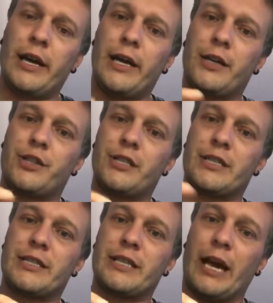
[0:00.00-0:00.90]
It's
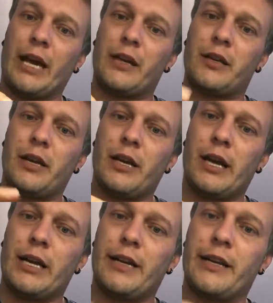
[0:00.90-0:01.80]
just stained,
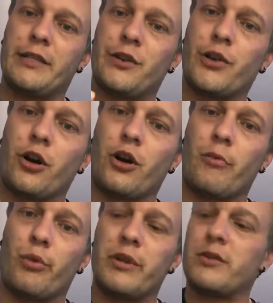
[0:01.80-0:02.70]
and it is a darker
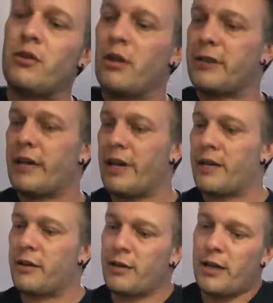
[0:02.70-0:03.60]
bristle at the end.